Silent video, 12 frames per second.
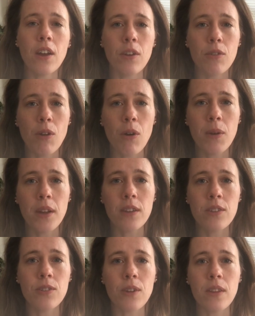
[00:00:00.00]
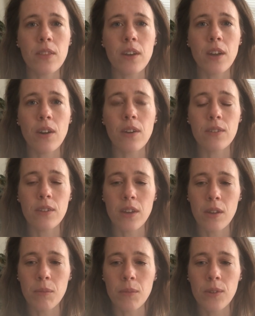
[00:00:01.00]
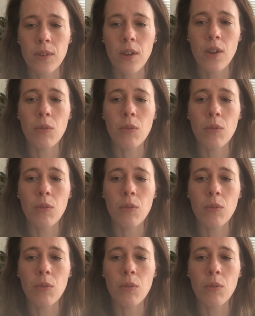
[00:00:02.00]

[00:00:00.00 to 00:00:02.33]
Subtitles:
growing and strengthening our teams,